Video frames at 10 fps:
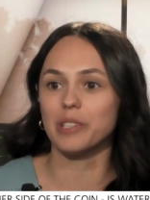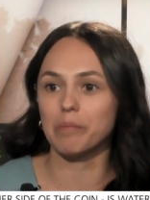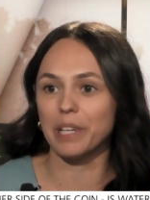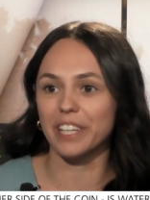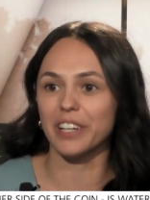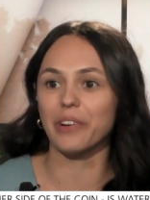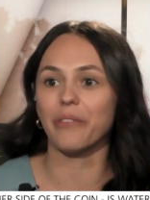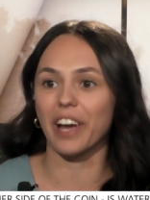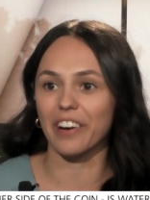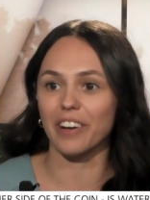to be
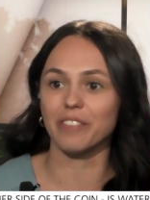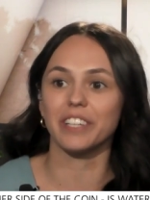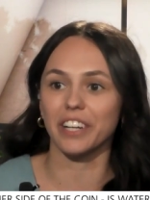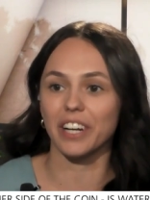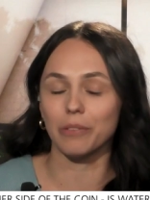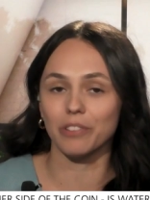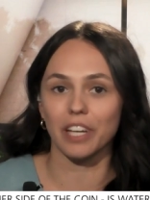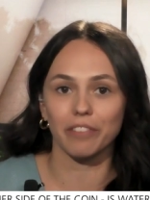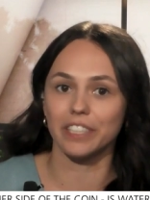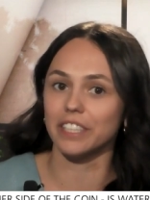aware of here, and we'll
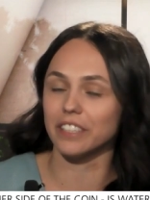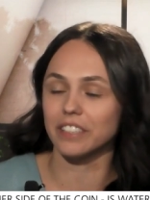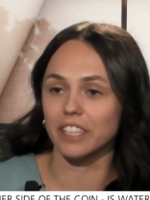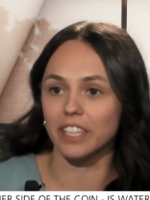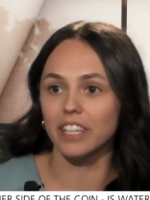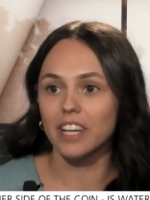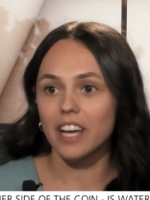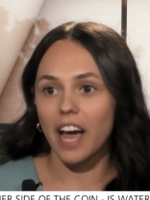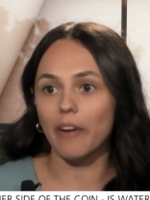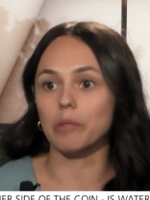definitely need to see
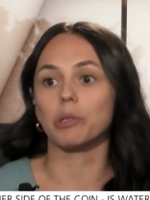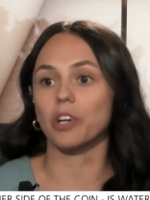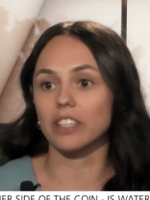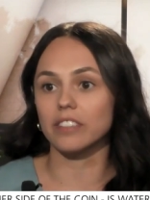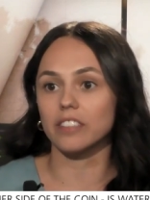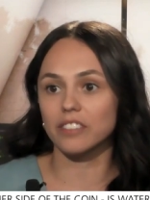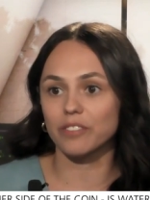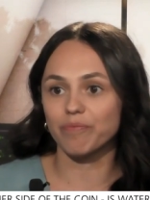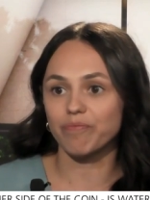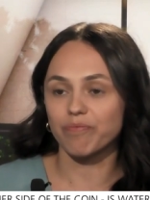how it progresses.
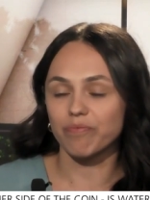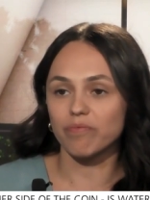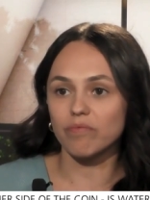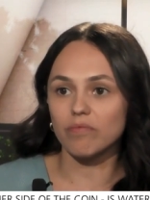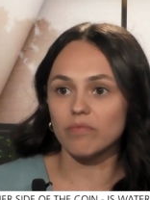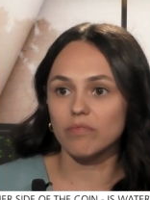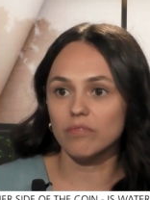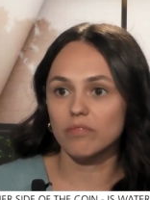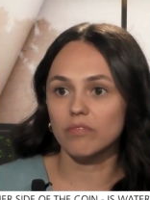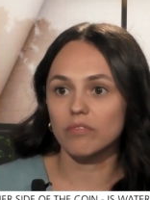Yeah, I mean, what's
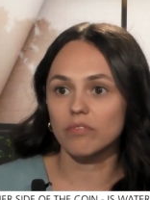interesting is